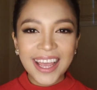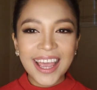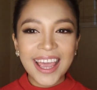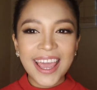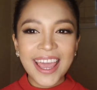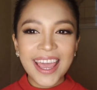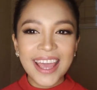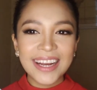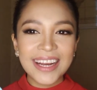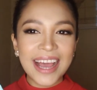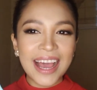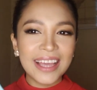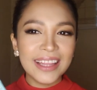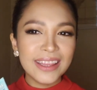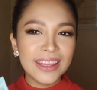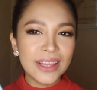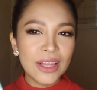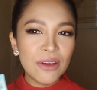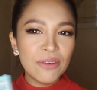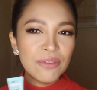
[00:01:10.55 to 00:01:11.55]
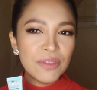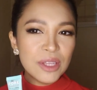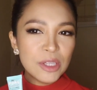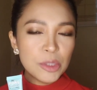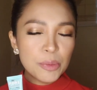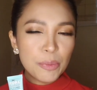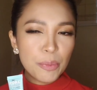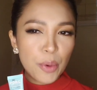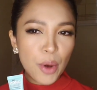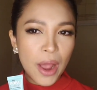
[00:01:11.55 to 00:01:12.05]
And I love this
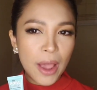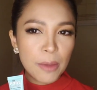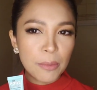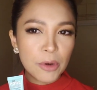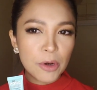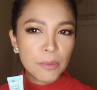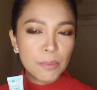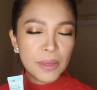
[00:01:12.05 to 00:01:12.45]
primer